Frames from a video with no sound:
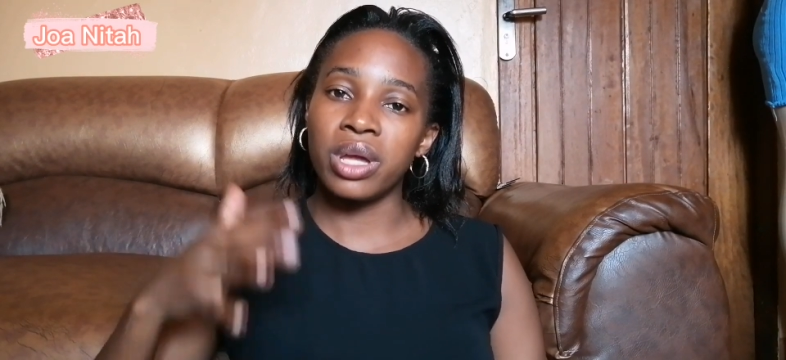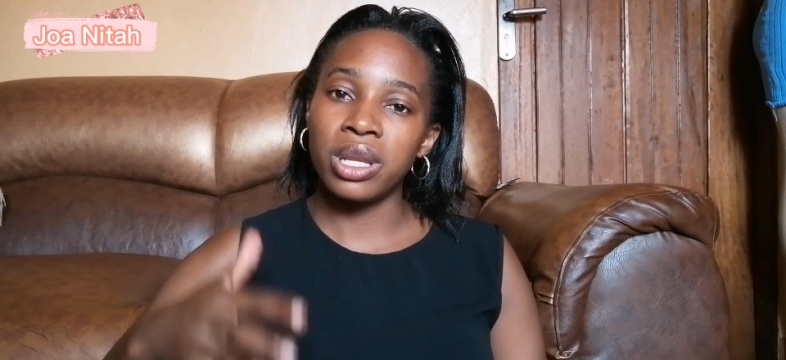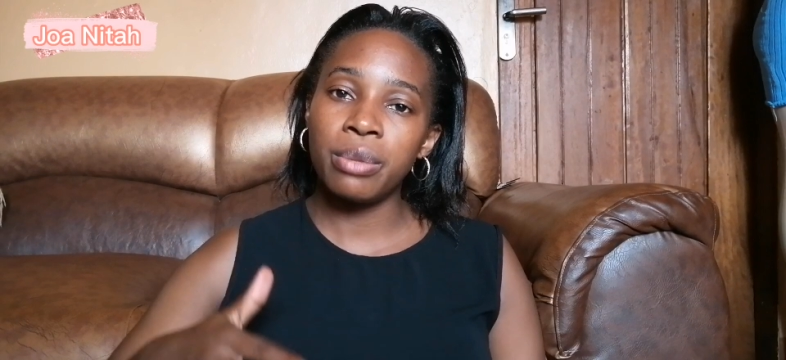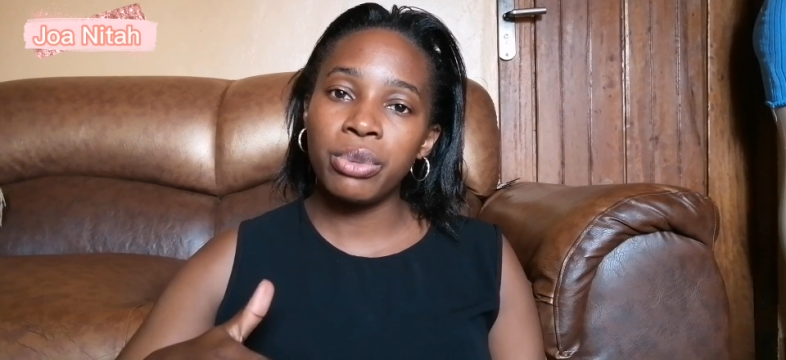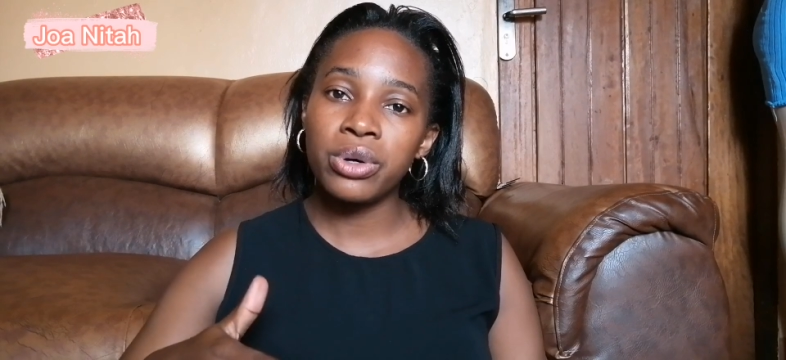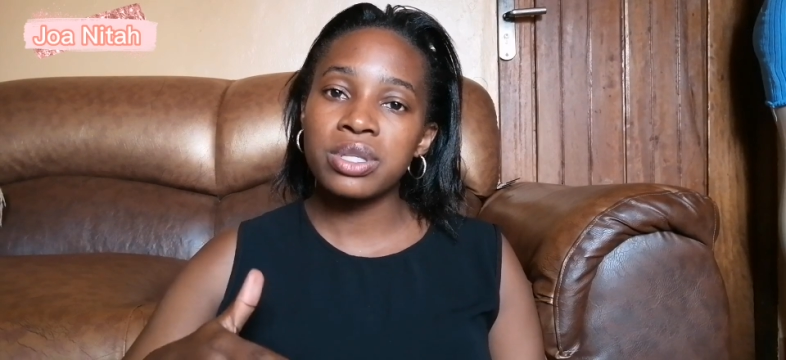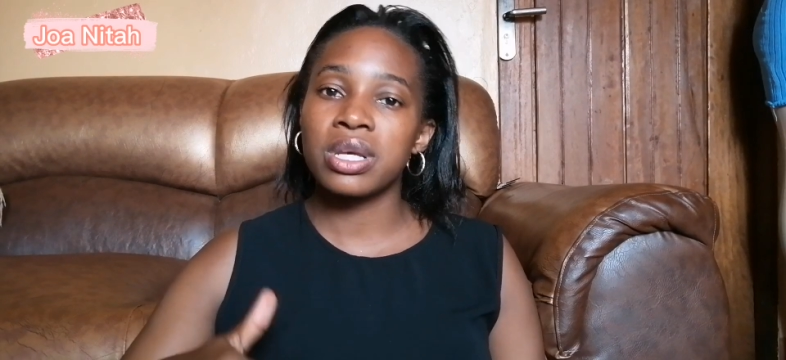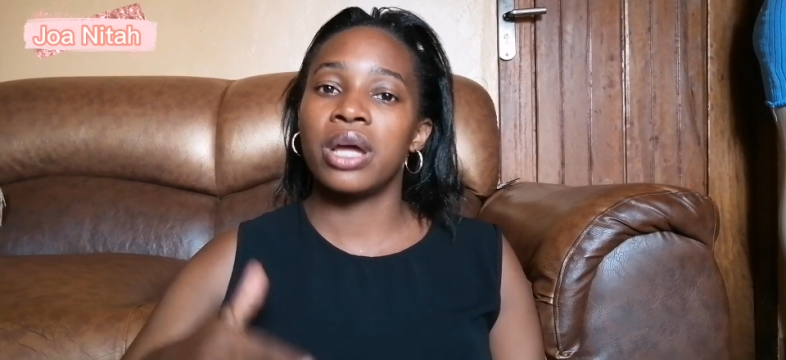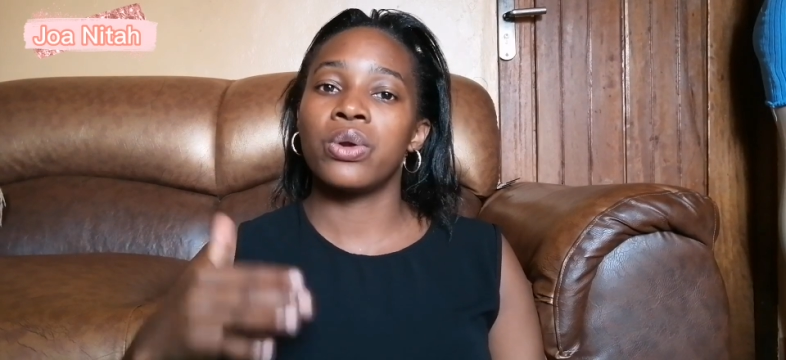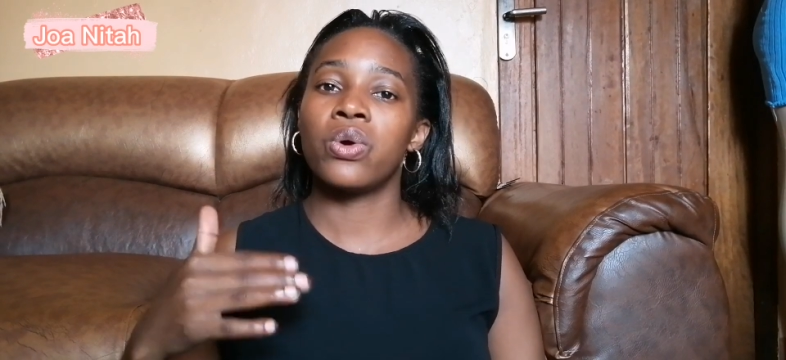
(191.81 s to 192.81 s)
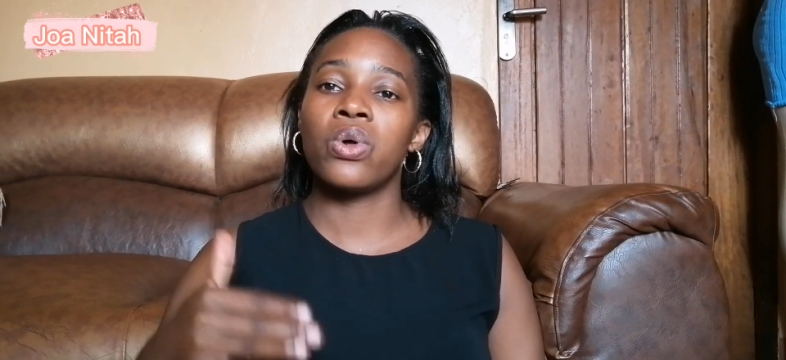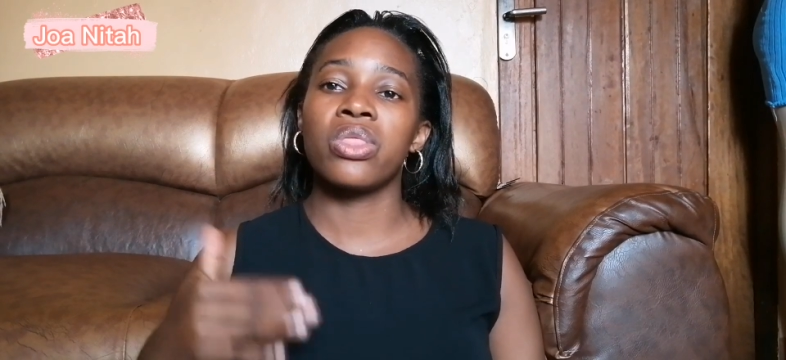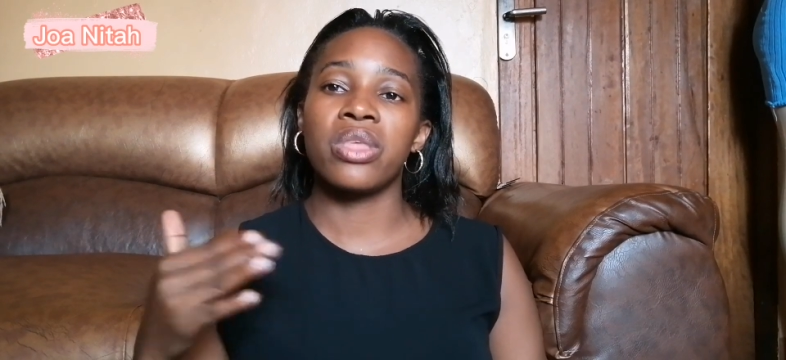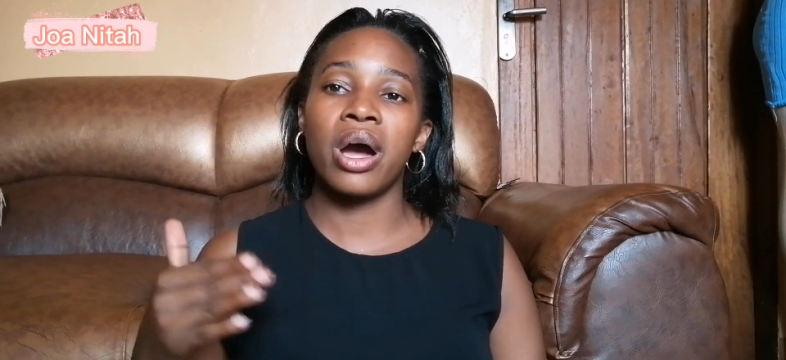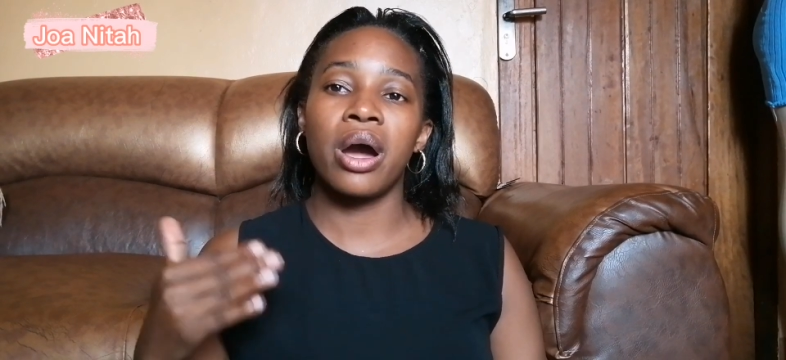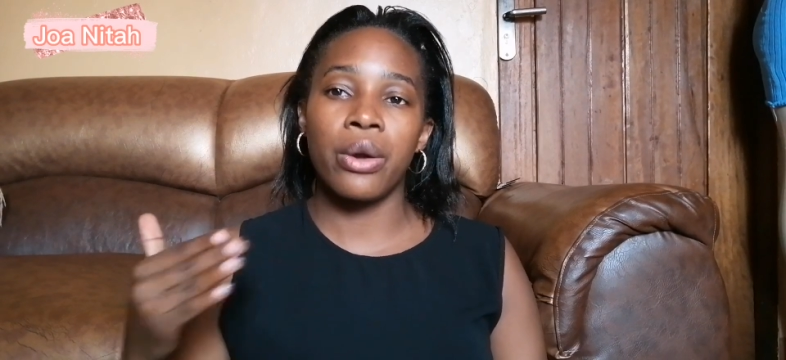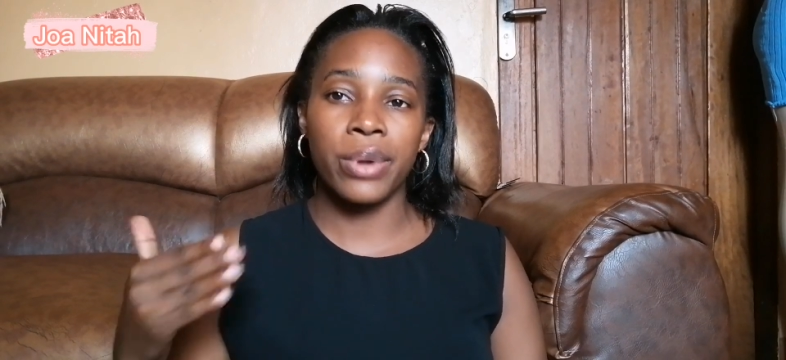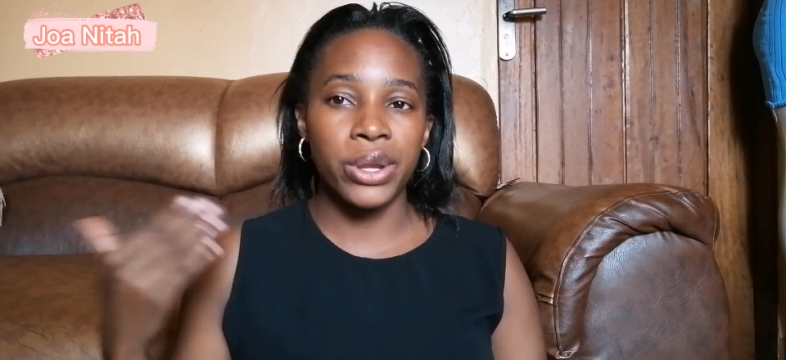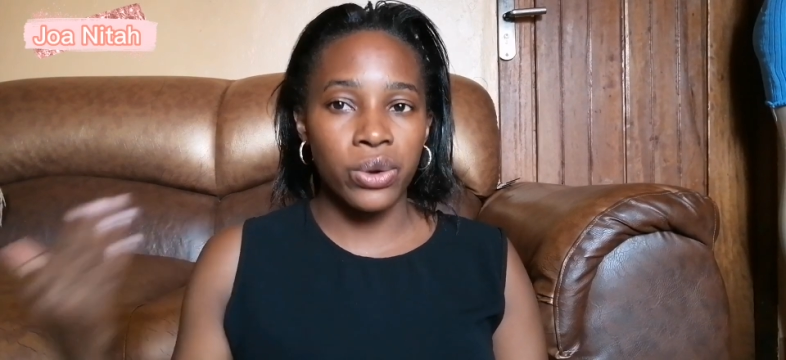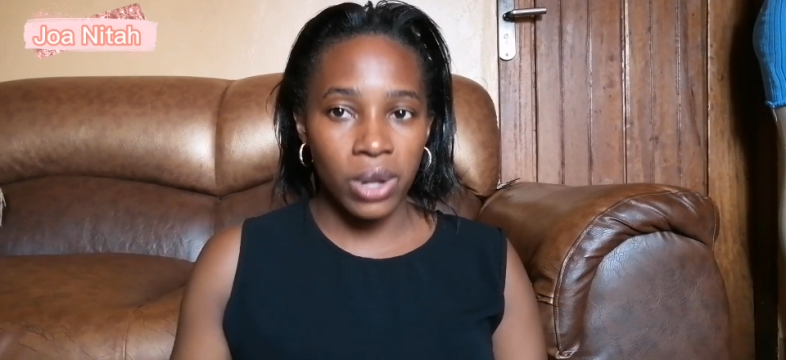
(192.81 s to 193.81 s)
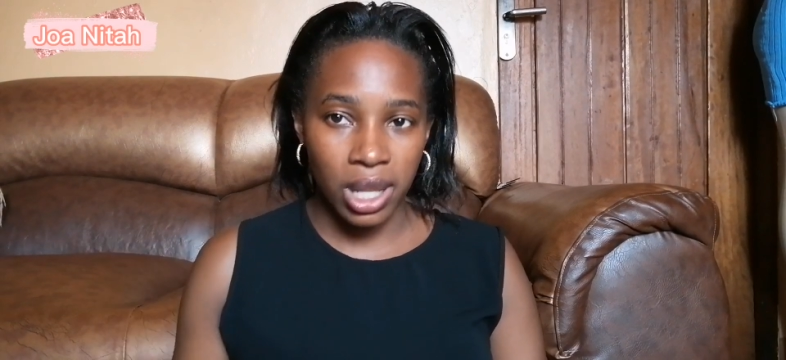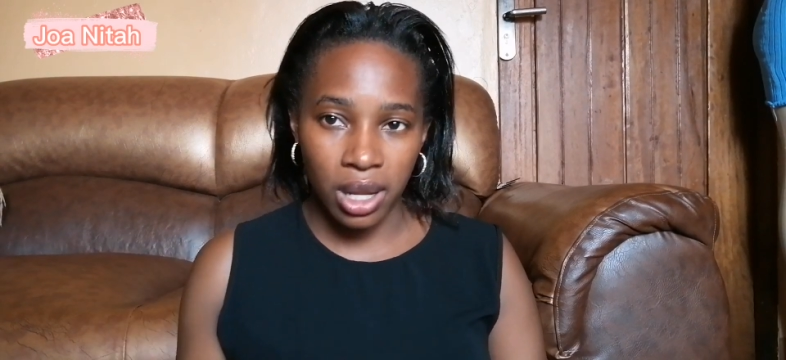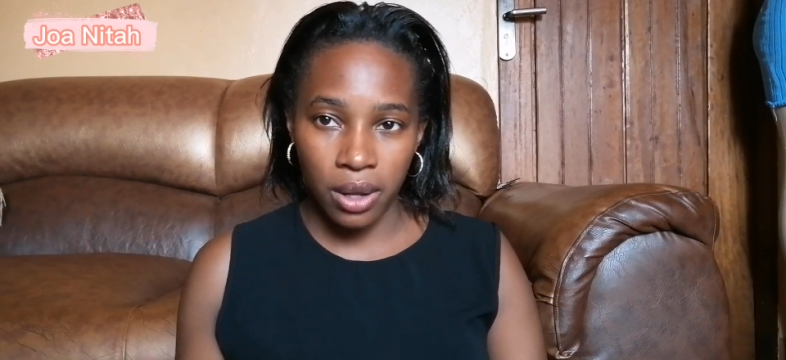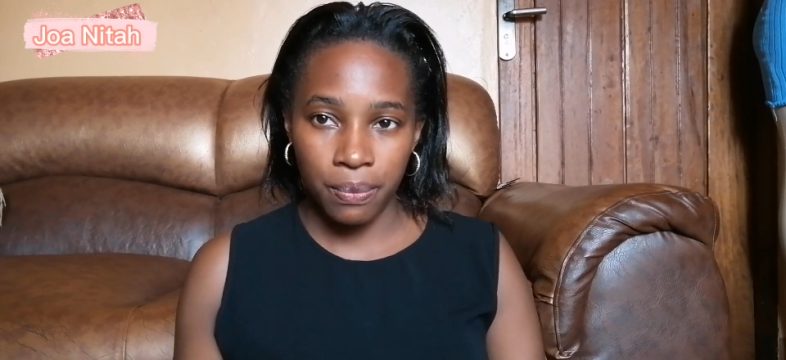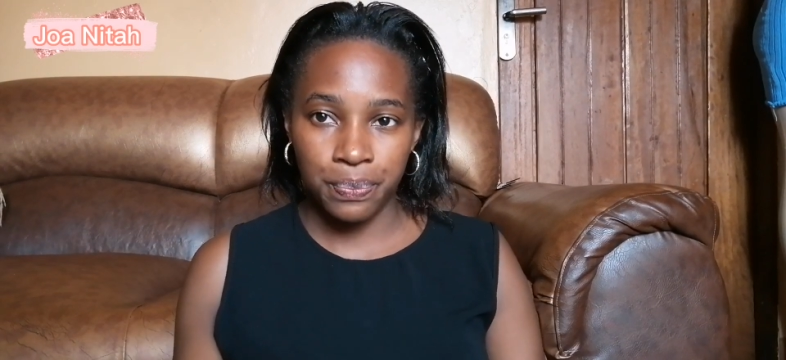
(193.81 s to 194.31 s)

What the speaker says: nipples and on the areola.